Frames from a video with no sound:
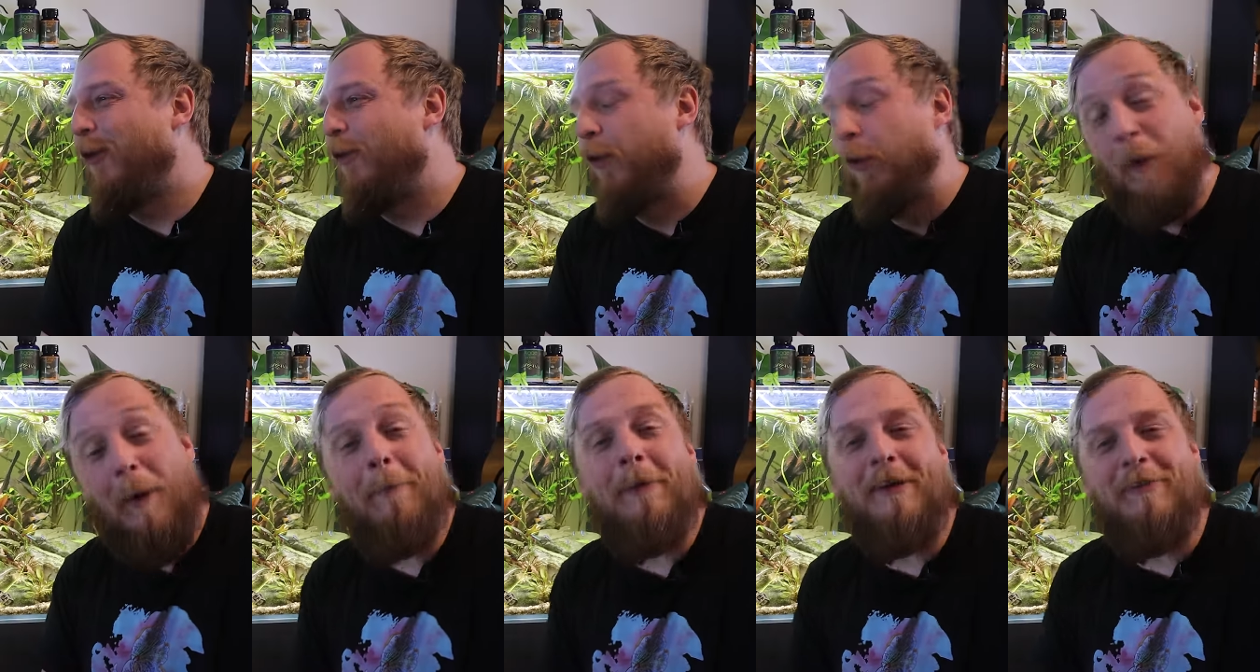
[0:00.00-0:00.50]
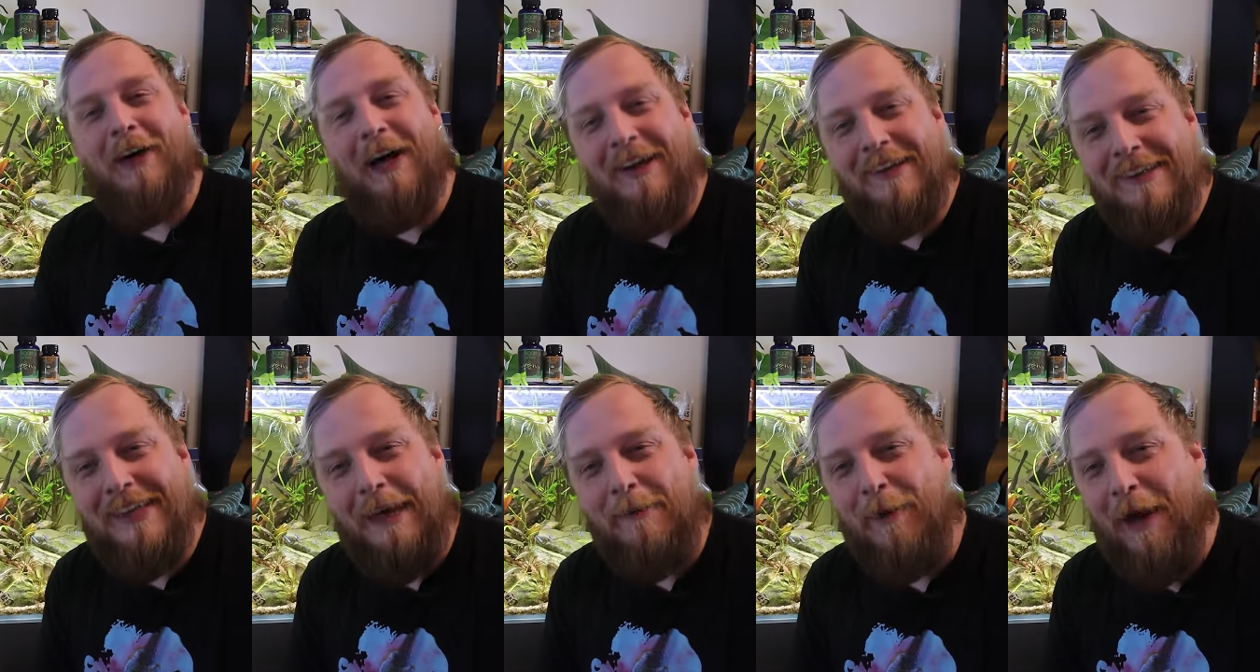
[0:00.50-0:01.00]
The one bit of
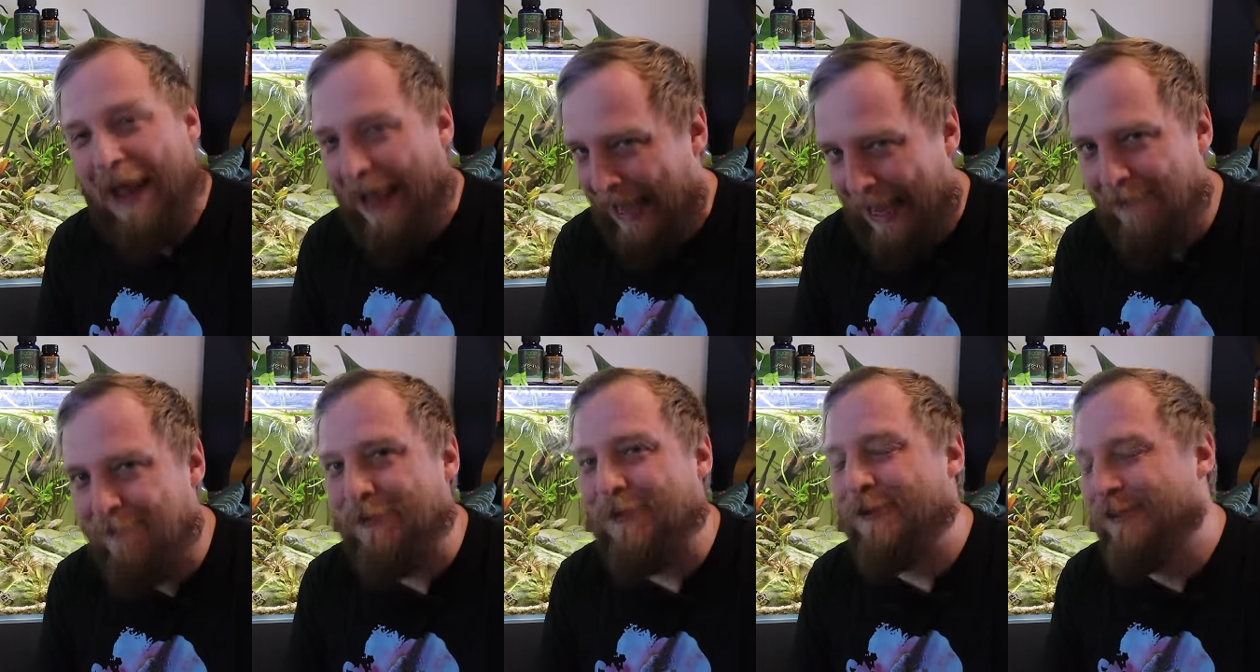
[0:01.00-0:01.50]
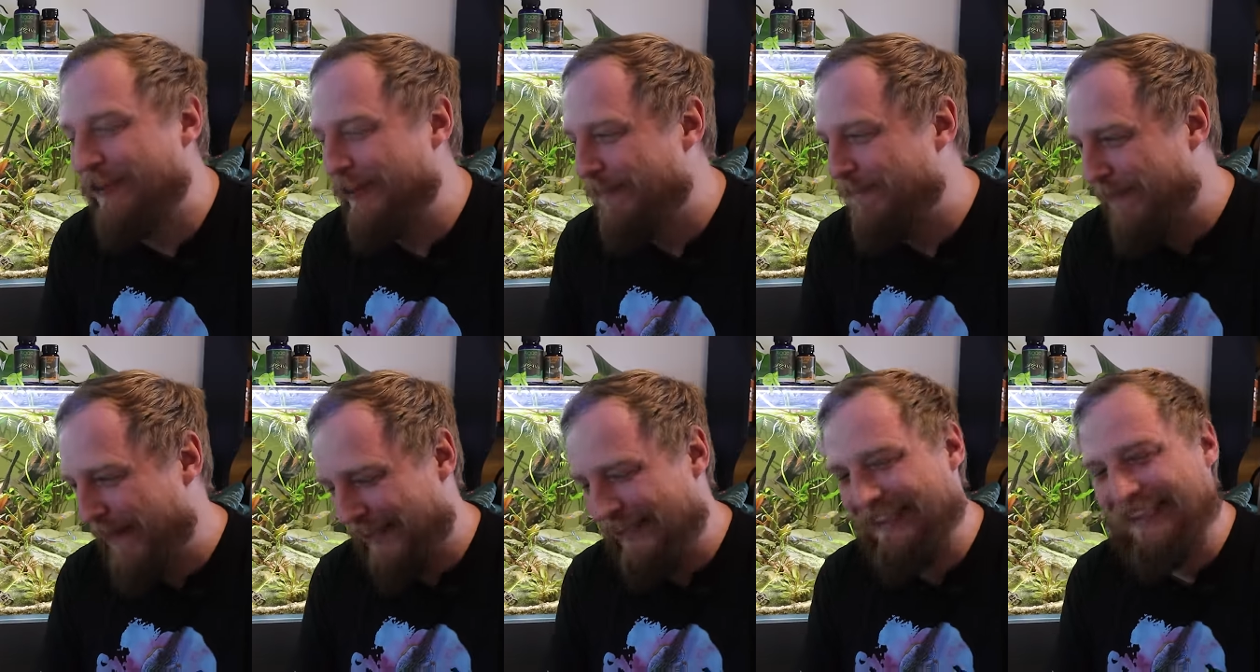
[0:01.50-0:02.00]
hardscape that I haven't
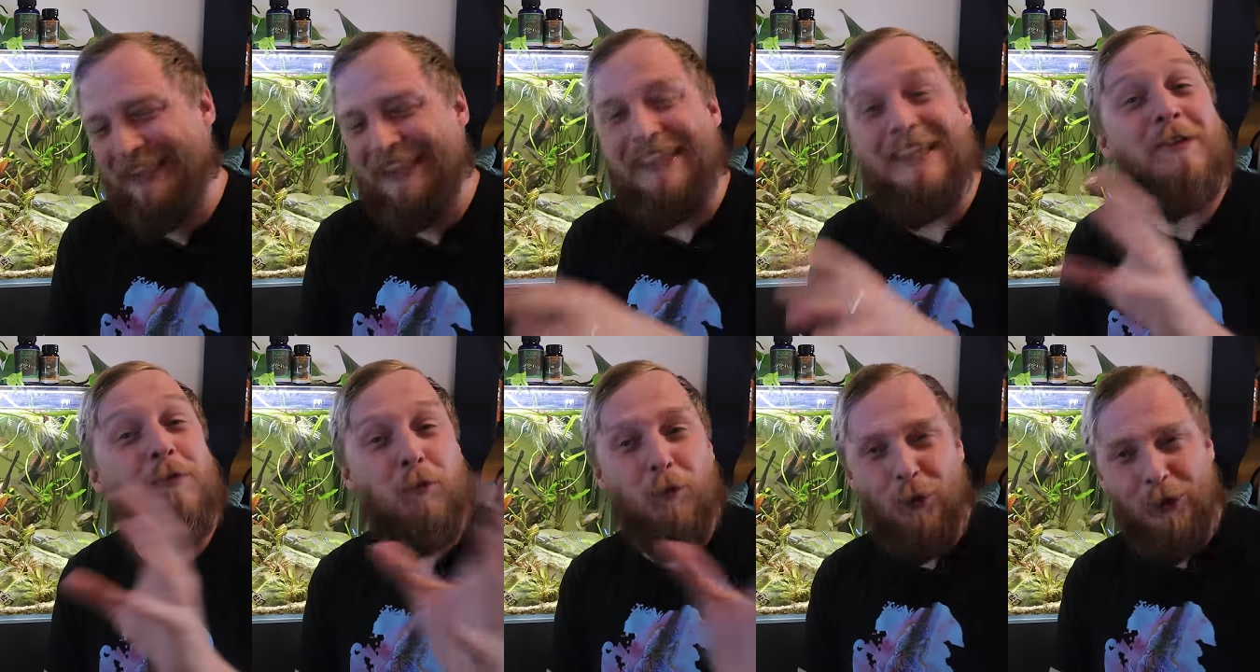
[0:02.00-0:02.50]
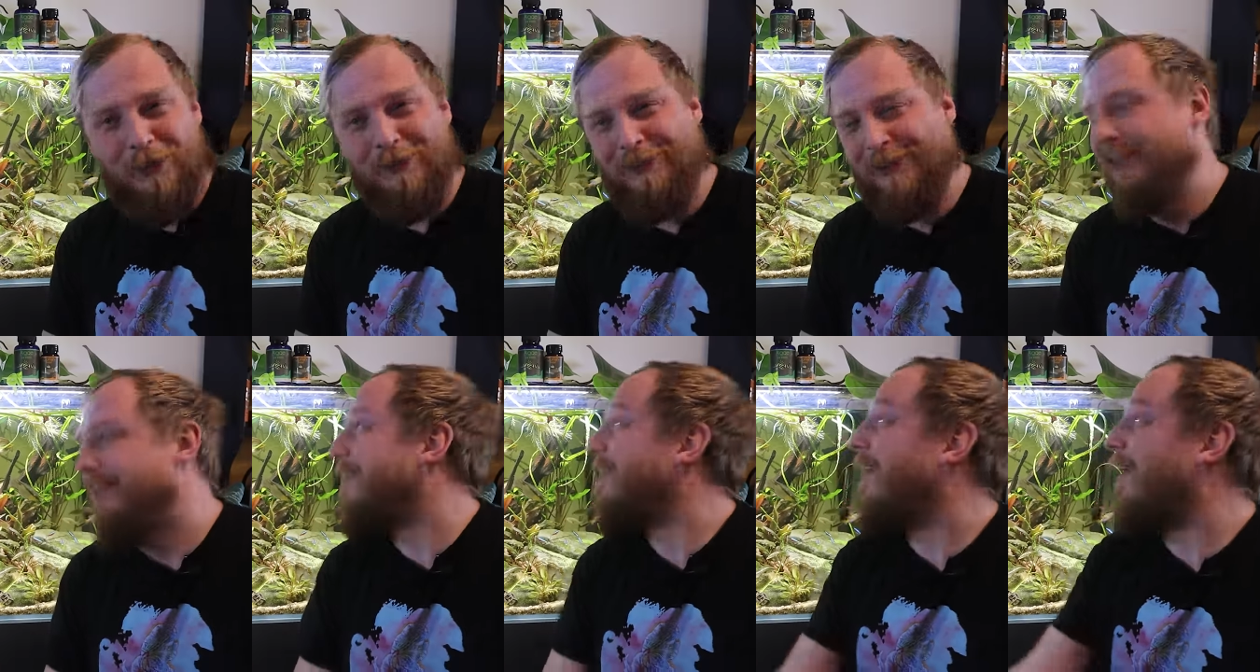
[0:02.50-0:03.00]
mentioned is wood.
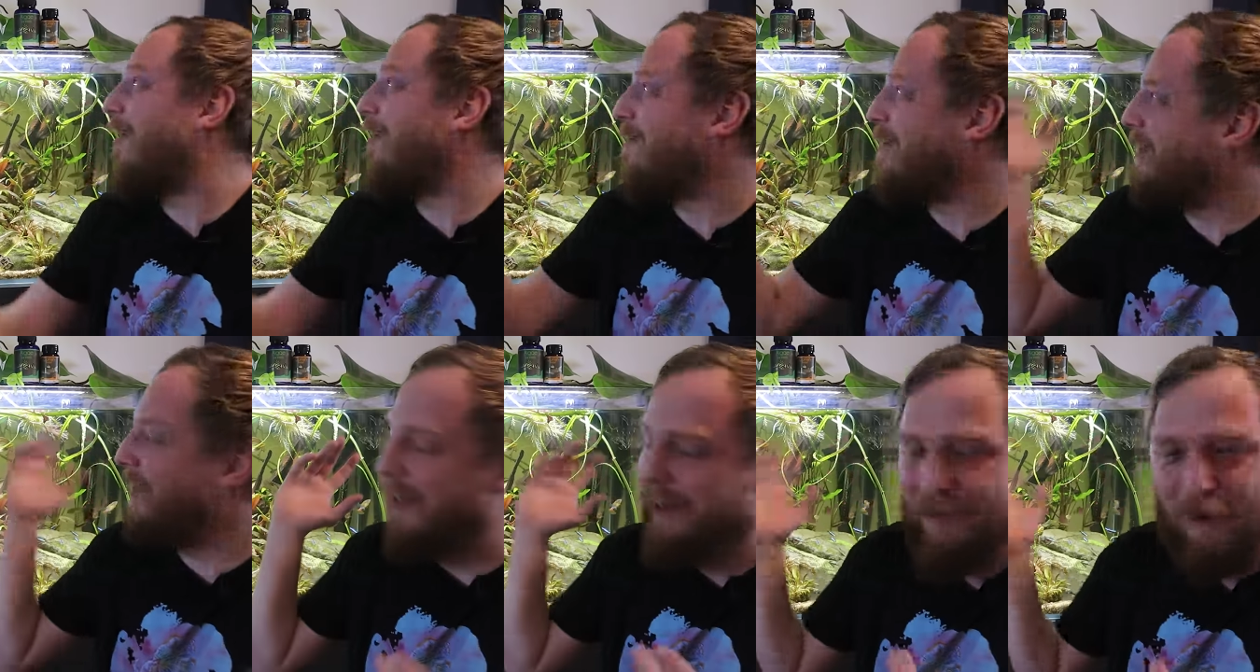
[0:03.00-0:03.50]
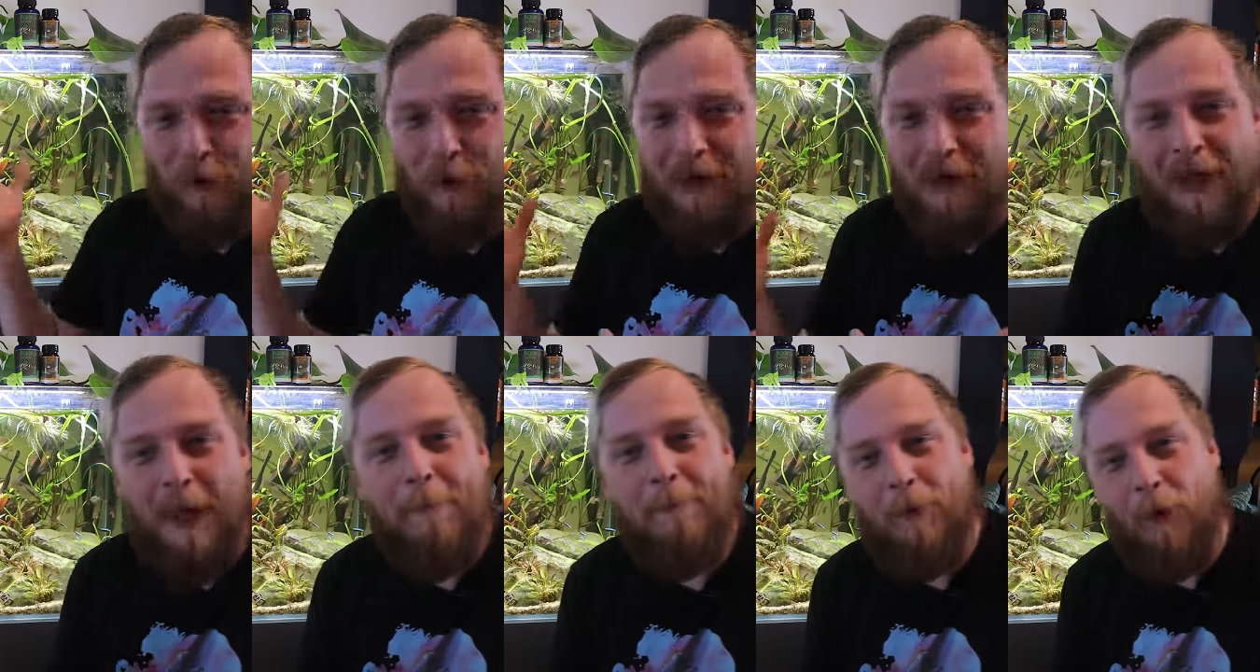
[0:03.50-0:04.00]
Obviously, I quite
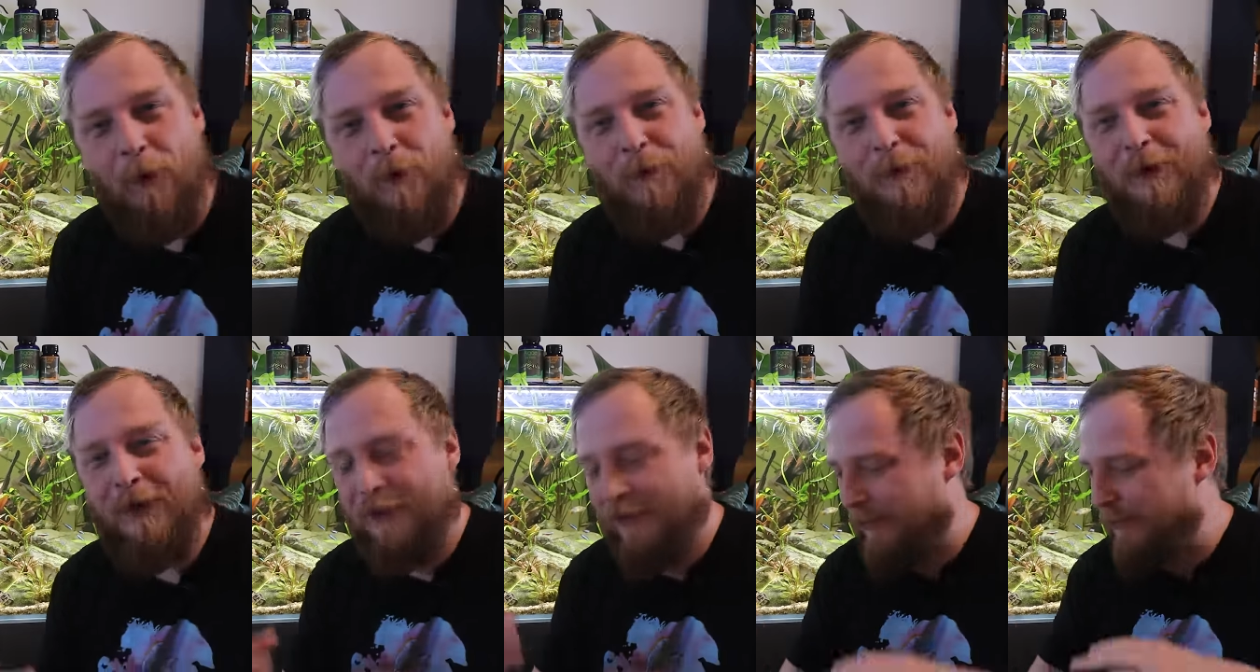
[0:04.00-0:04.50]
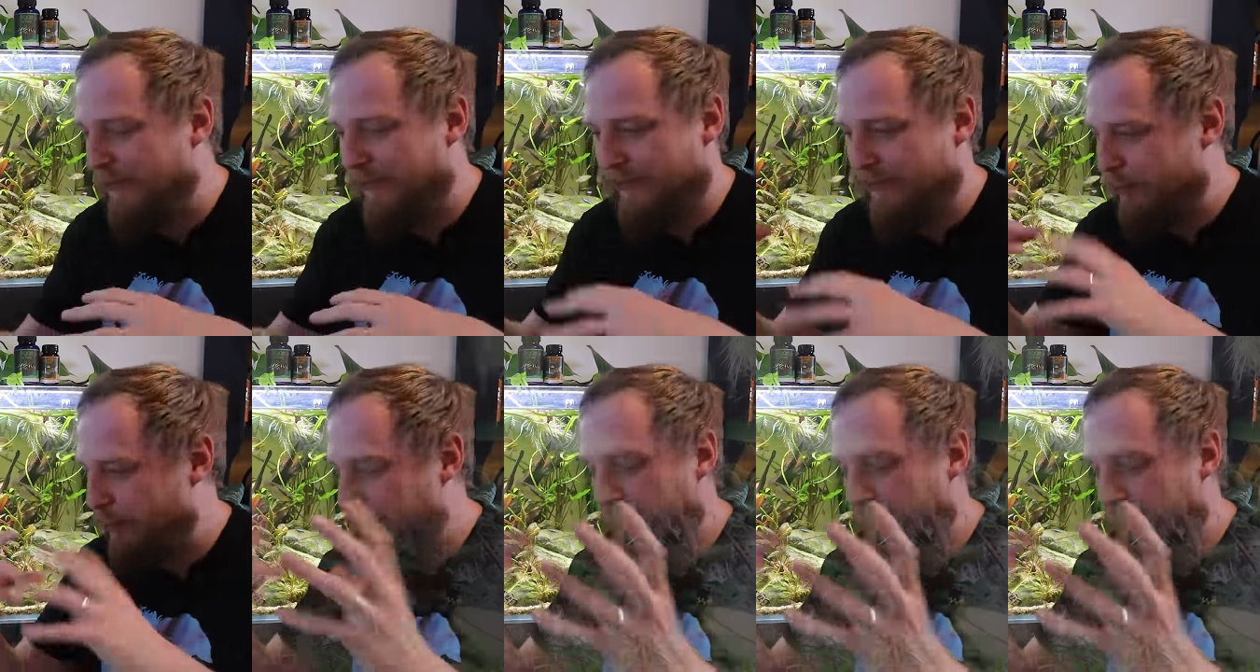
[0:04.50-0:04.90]
like bogwood and